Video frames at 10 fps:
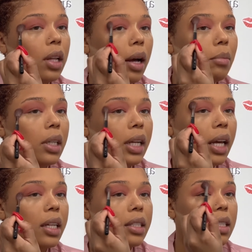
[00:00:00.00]

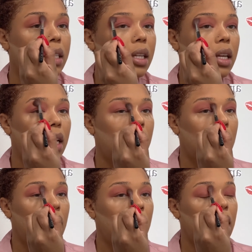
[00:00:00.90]
Mondays,
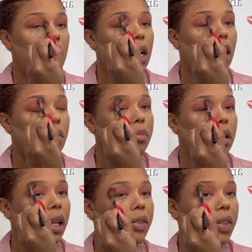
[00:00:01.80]
and
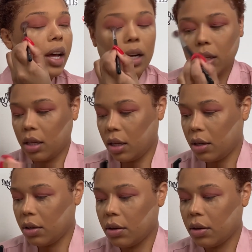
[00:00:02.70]
blend that in.